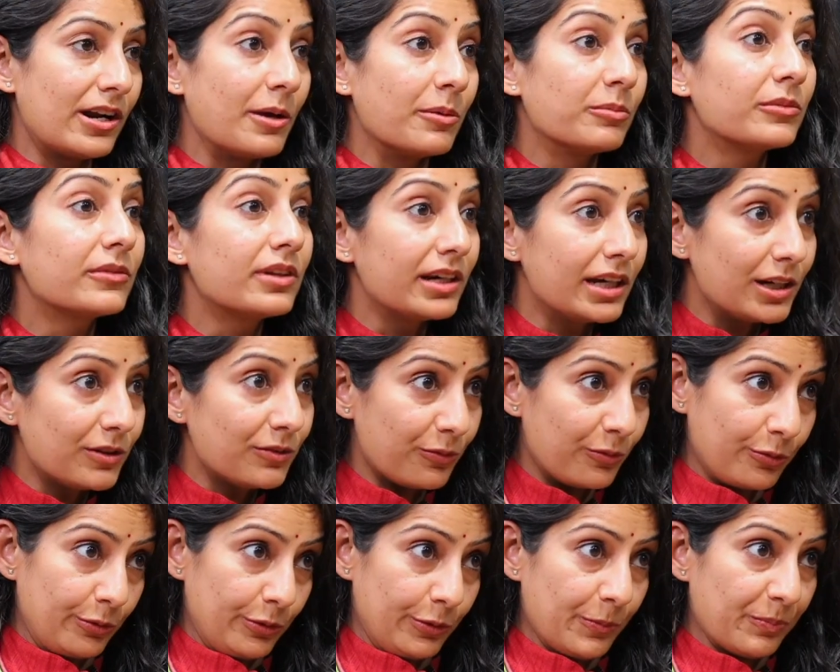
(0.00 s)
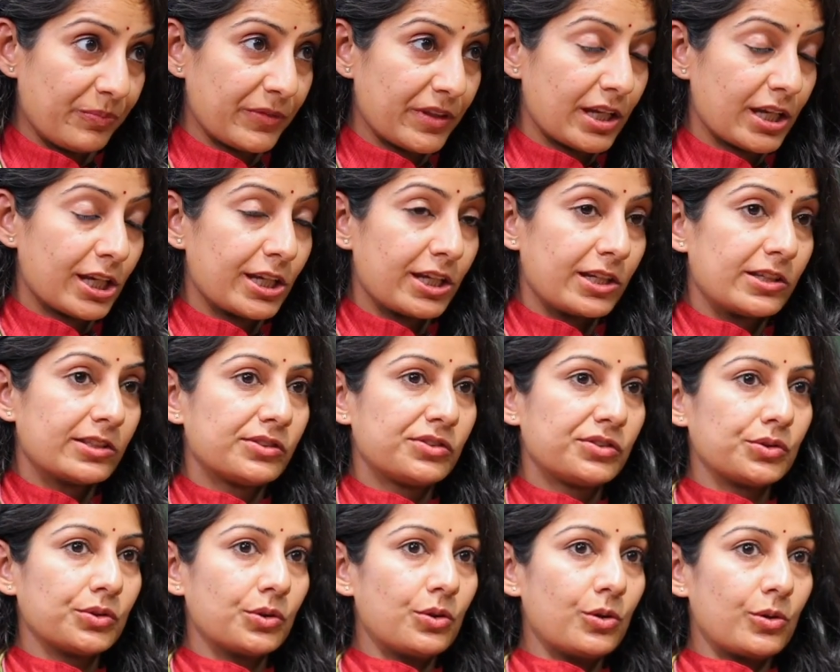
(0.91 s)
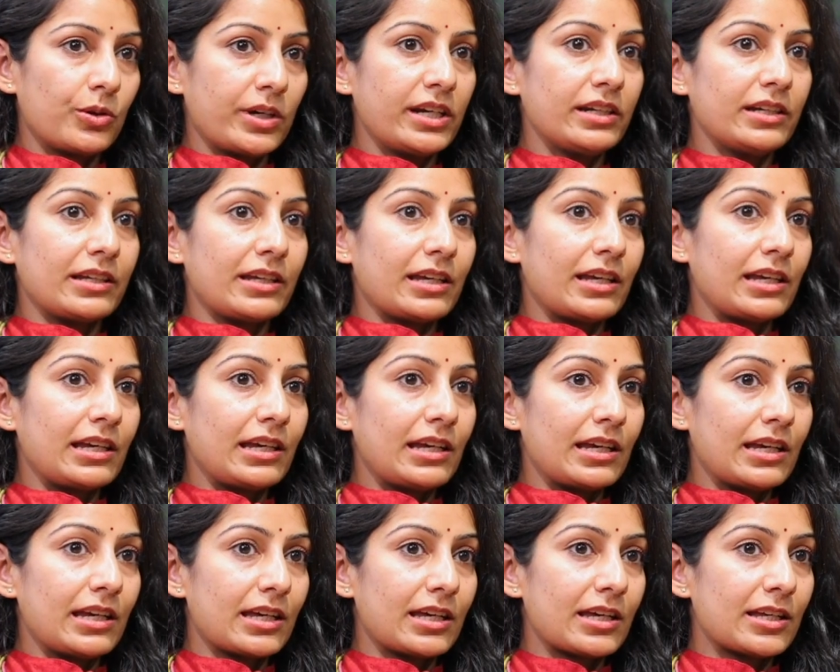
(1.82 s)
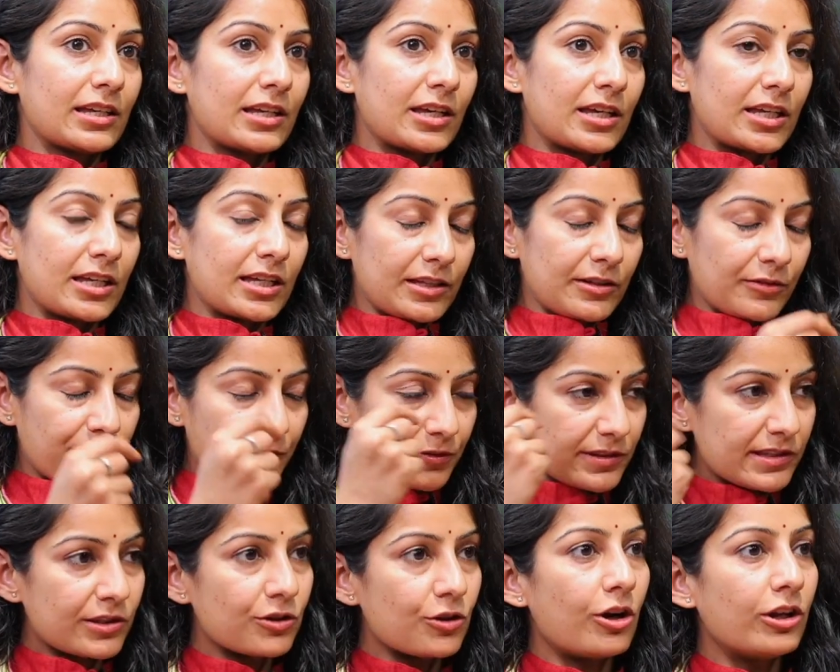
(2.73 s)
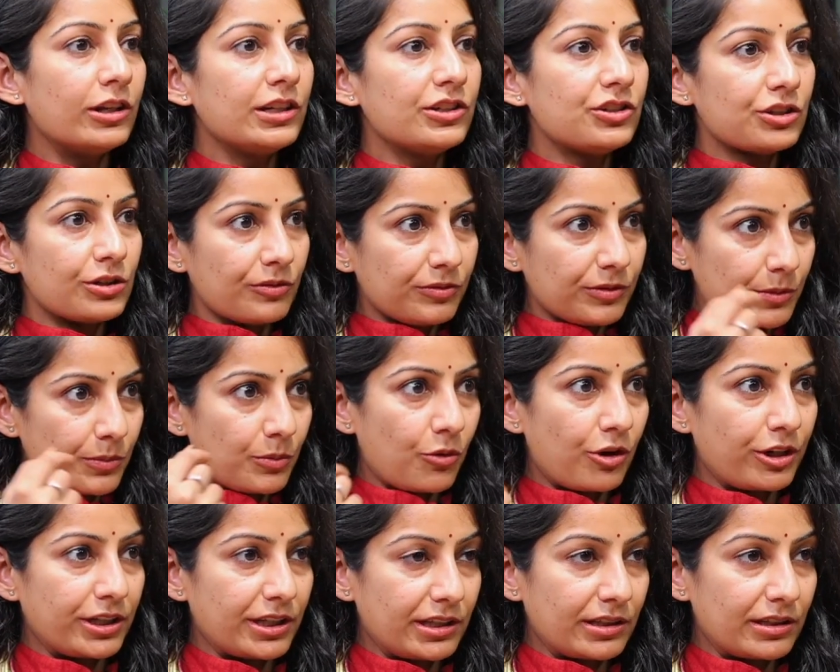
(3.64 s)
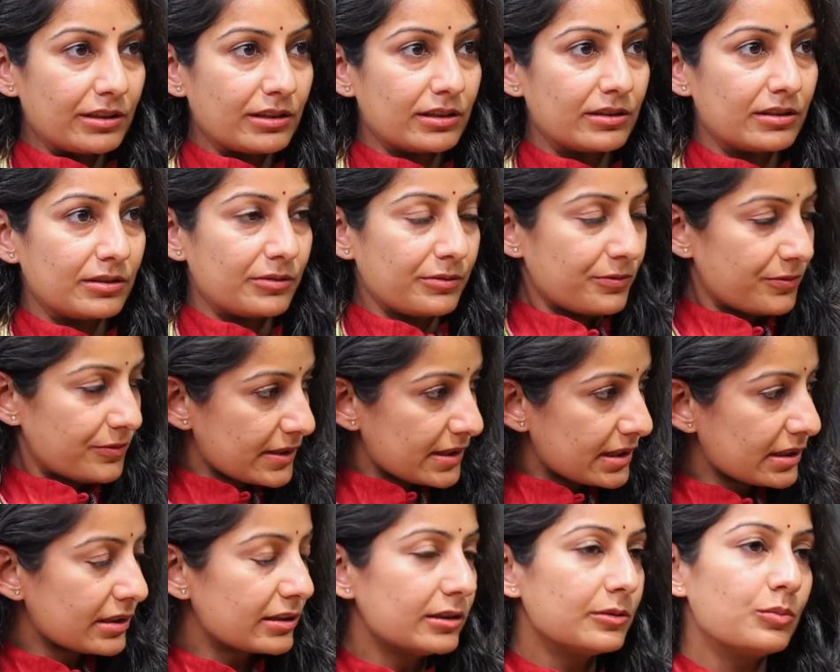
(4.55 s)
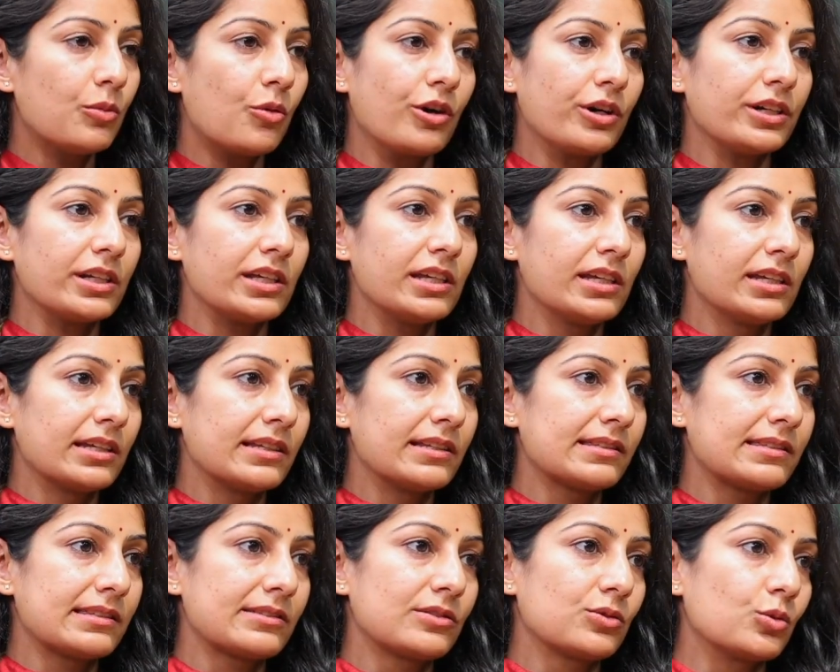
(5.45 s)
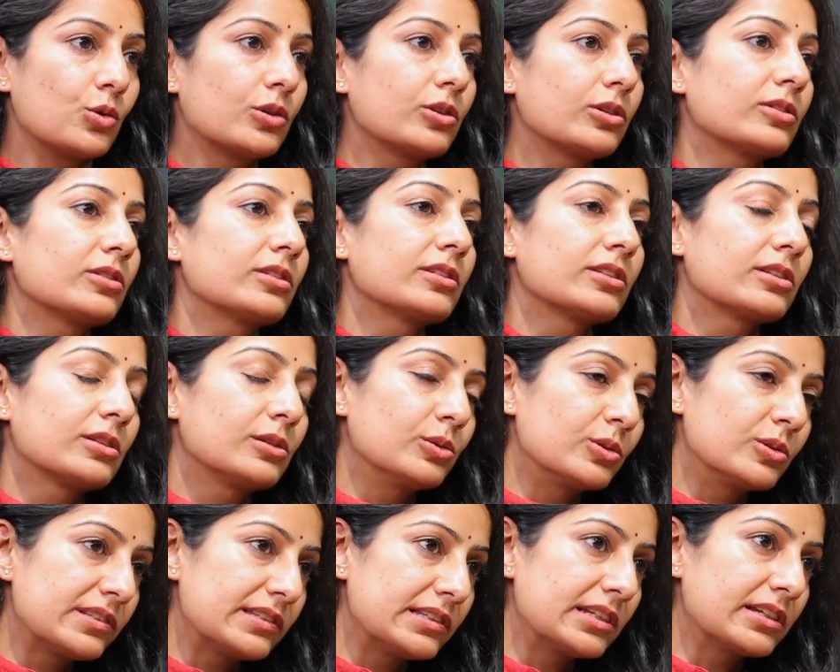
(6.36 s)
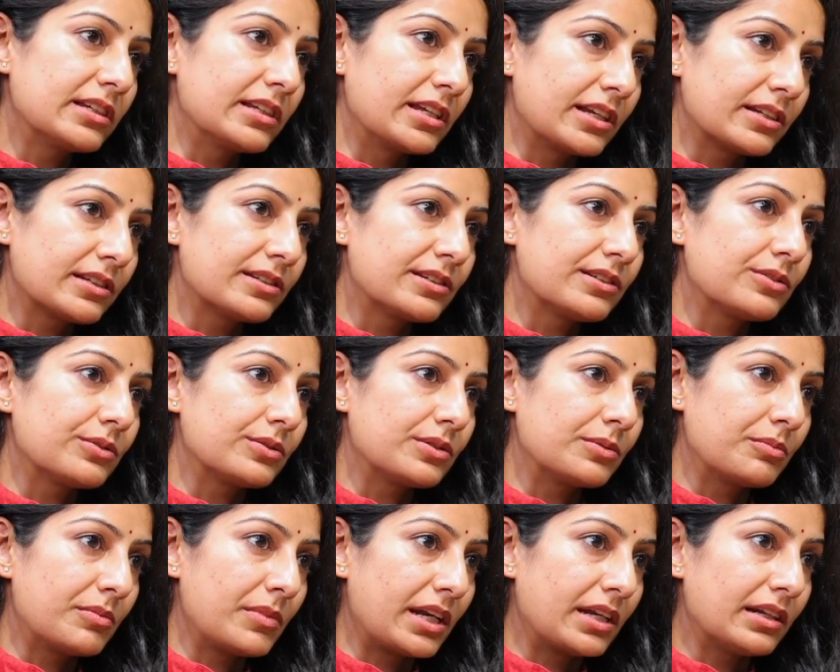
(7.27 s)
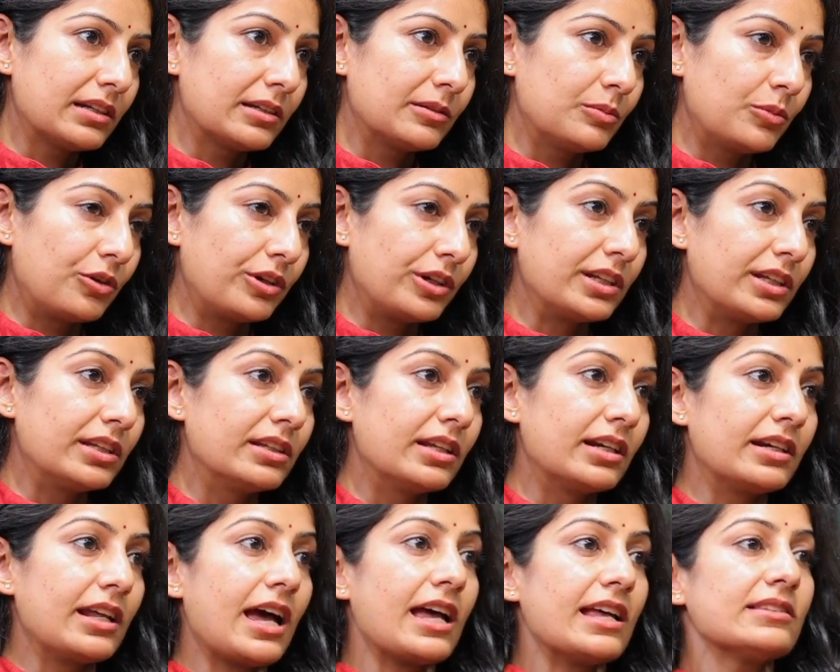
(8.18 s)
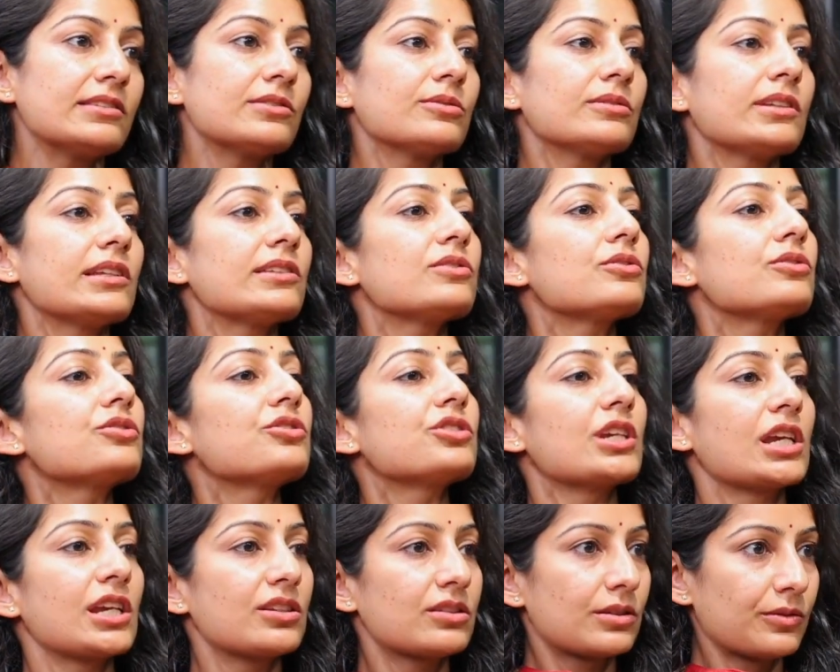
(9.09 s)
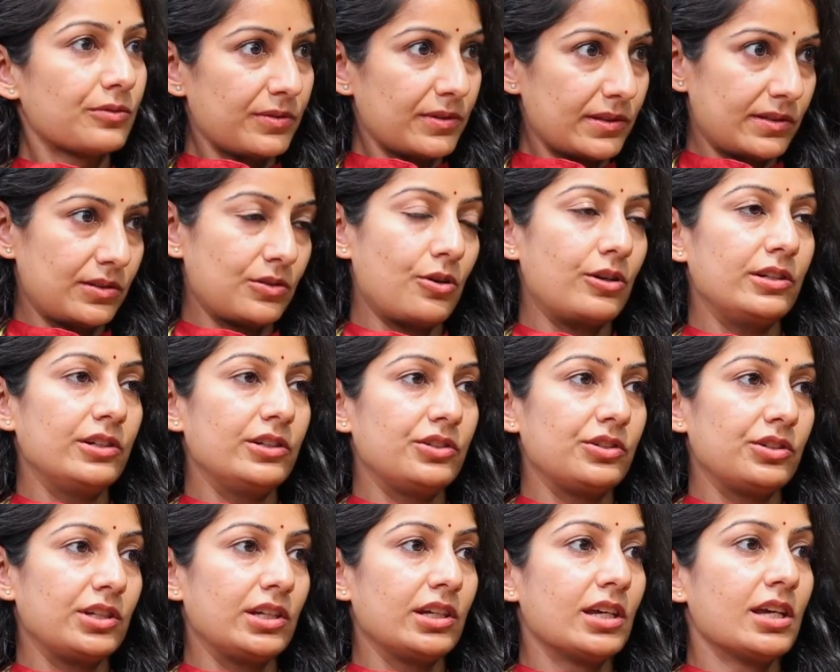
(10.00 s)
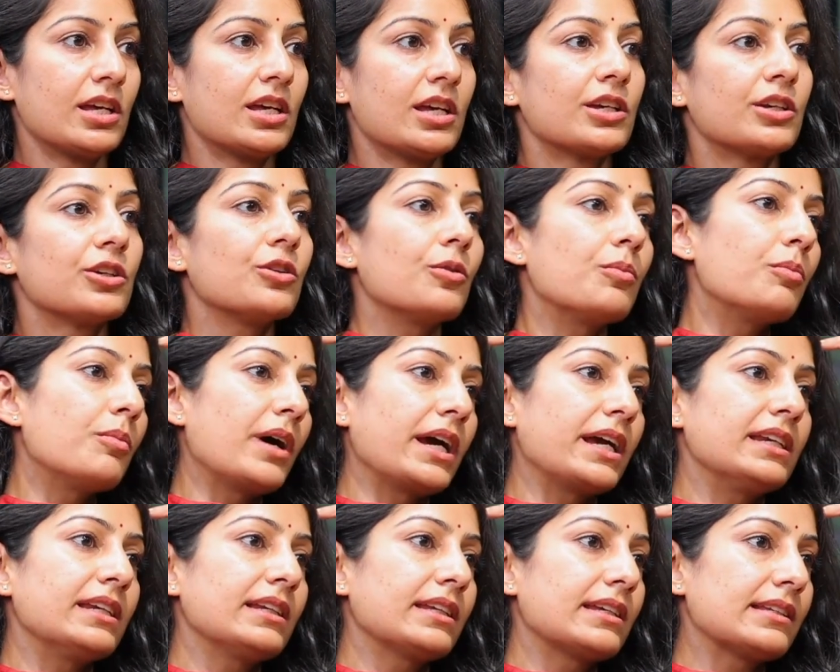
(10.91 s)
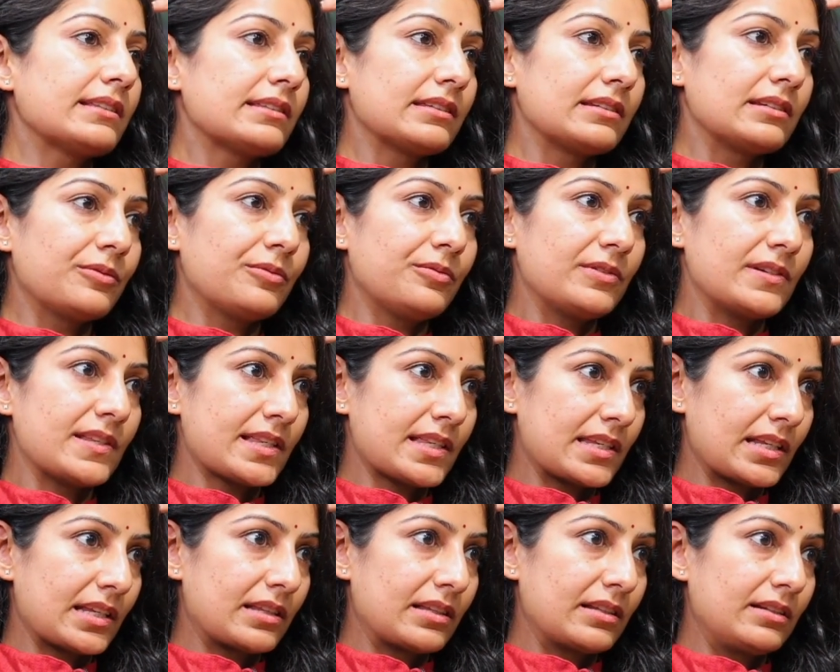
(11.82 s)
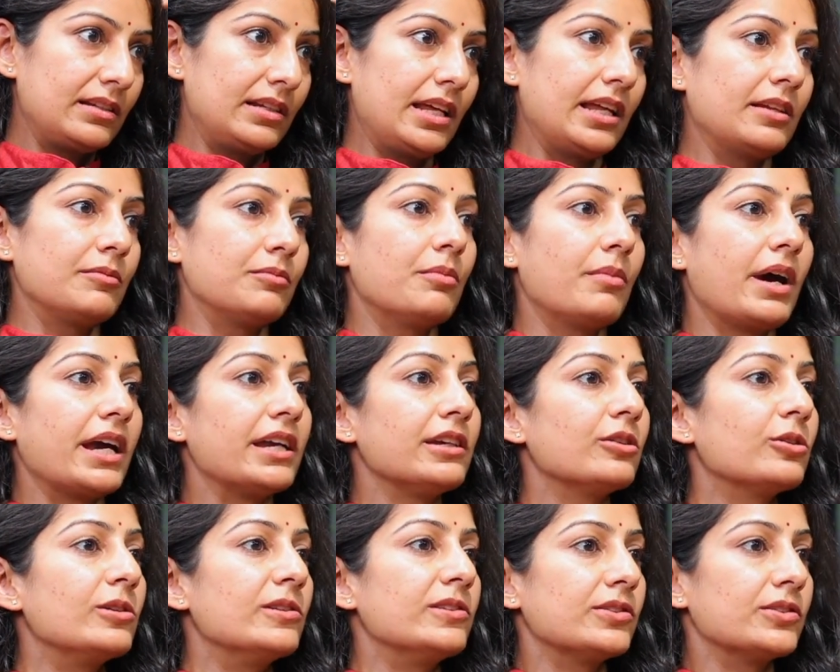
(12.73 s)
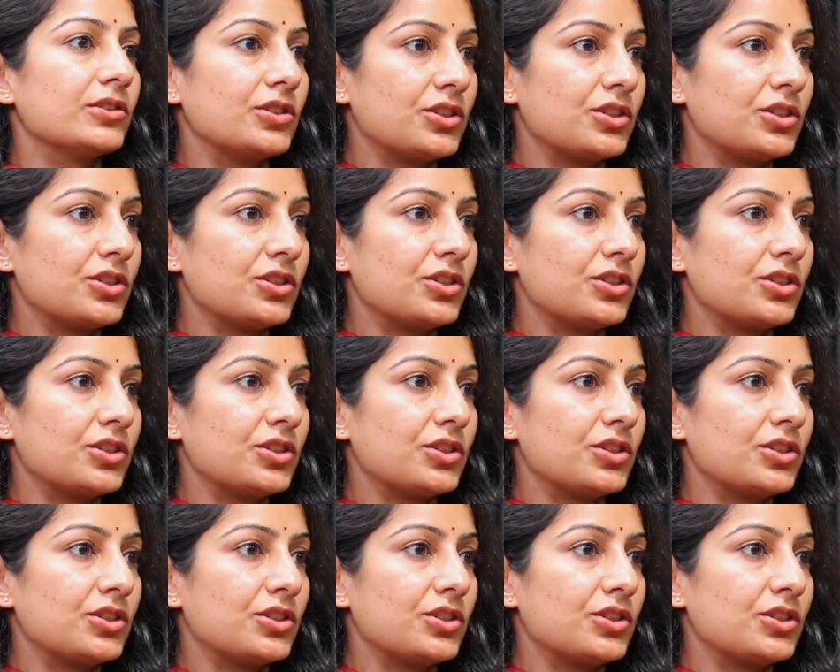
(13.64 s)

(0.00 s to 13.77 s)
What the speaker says: I'm grateful. So physiology of the body, the physical body is so closely connected to the mental body that as soon as you change the physiology, your mind gets a different signal, and mind also